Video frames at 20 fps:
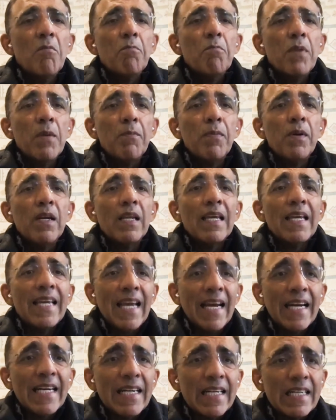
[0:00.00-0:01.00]
people
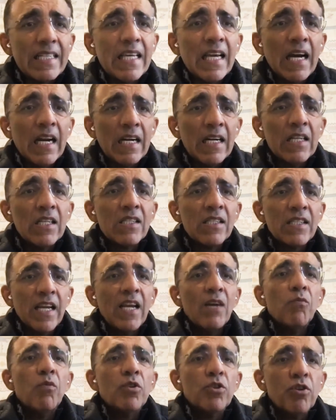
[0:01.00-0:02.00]
get it. They
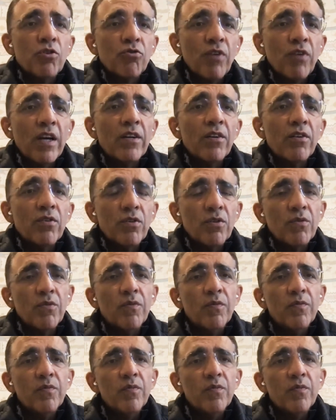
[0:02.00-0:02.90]
understand what you're trying to do.